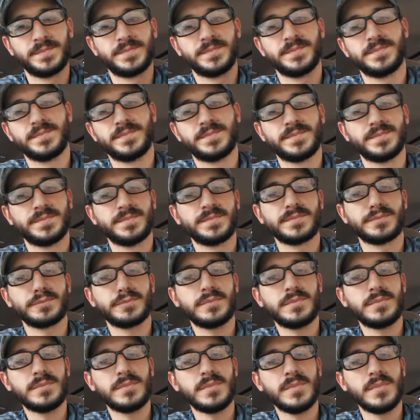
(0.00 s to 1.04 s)

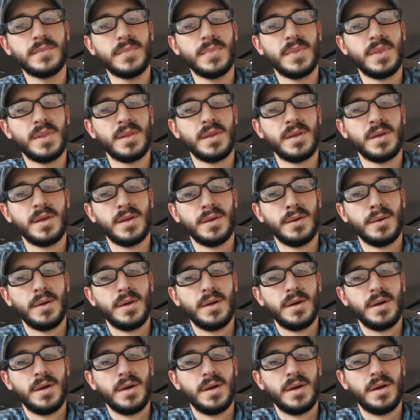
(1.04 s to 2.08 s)

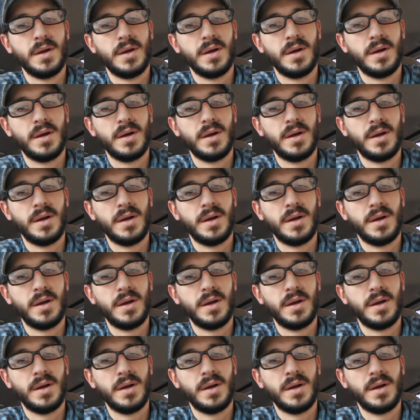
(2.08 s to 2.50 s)
Nothing is said.